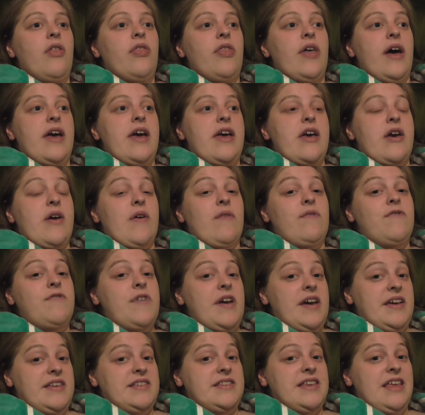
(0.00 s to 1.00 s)
that he could
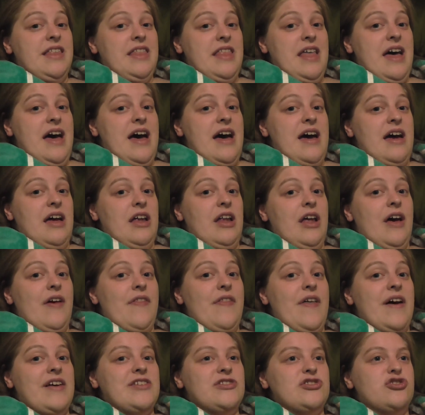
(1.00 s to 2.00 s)
fix in there.
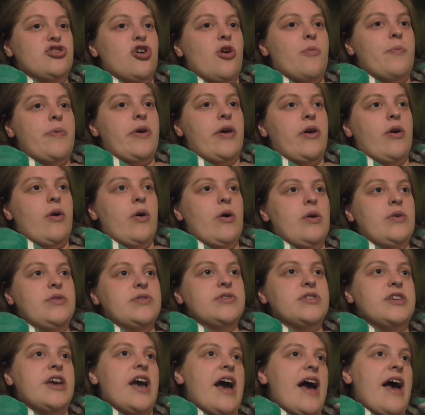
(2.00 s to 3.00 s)
And that's not
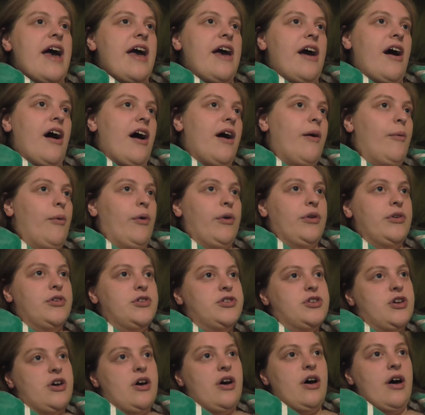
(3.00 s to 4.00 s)
because, yay, I want
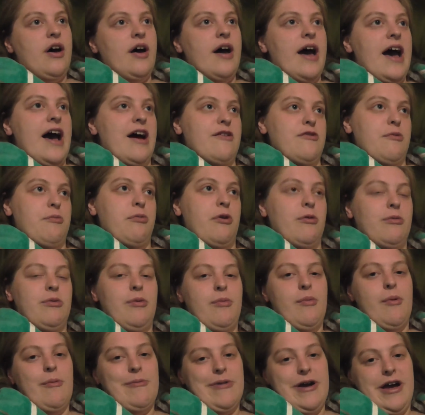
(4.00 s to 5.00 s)
to have a
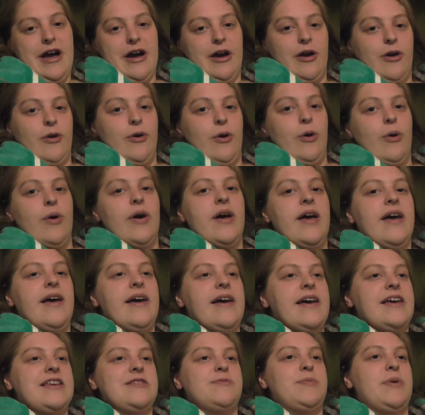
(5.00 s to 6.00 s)
problem with my ankle.
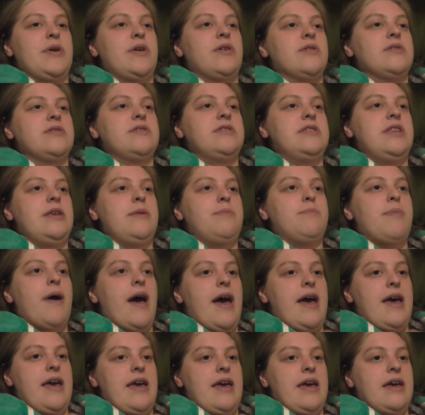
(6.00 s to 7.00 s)
It's because the
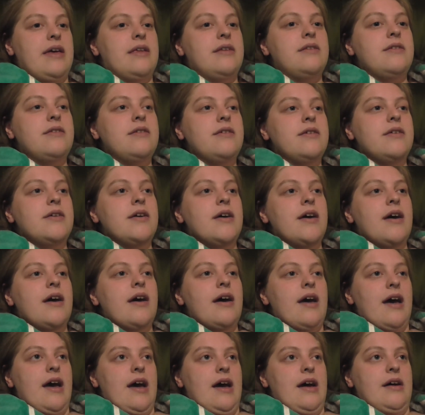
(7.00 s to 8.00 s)
pain
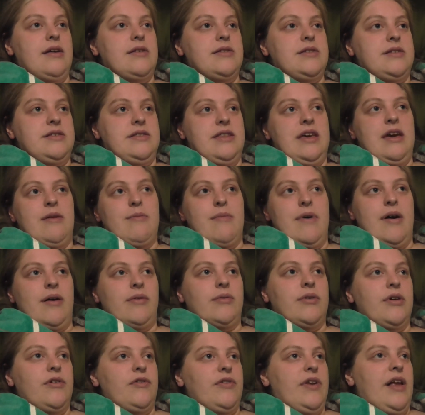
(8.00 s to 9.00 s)
and the
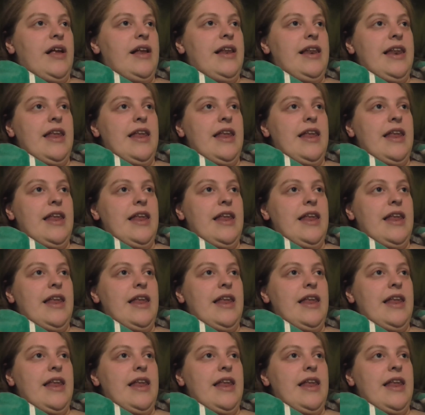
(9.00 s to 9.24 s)
amount of like